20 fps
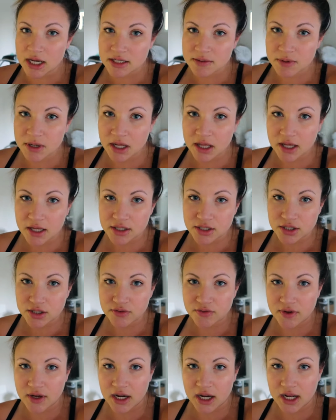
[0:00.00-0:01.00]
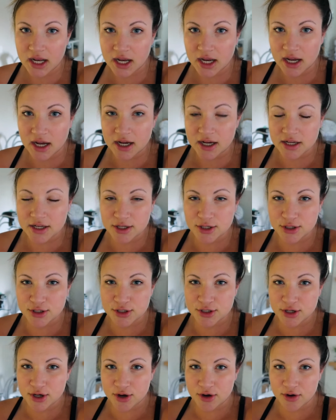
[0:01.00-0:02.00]
has been cluster feeding,
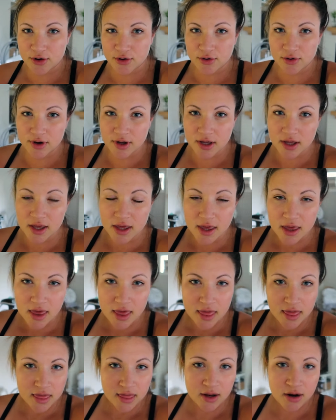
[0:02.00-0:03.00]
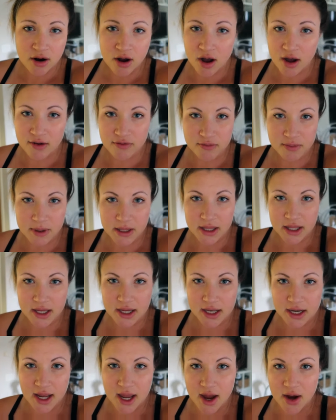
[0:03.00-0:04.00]
so they're off by
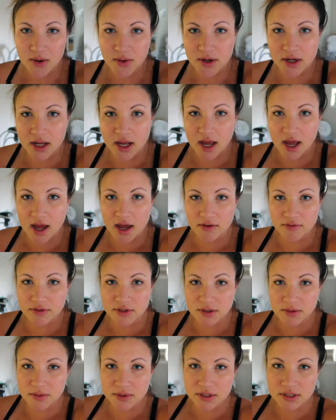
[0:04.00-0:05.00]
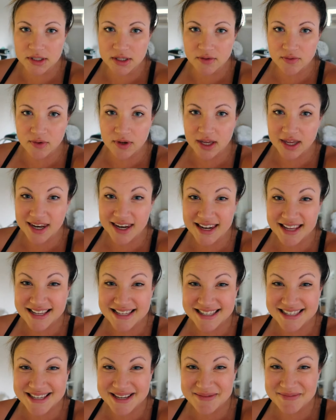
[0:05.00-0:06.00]
like an hour and a half. So we'll see if we get any
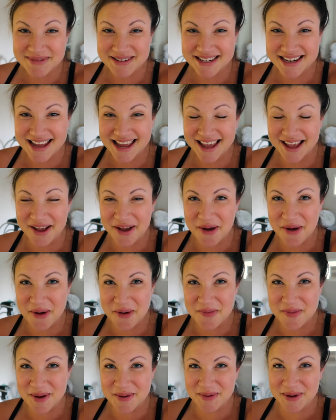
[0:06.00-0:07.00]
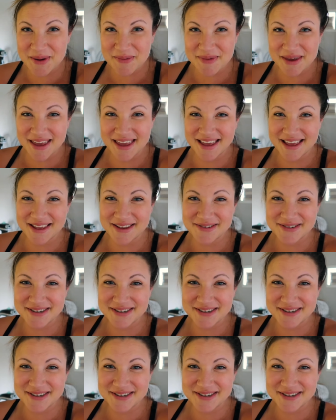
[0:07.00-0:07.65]
sleep tonight. I hope I'm not making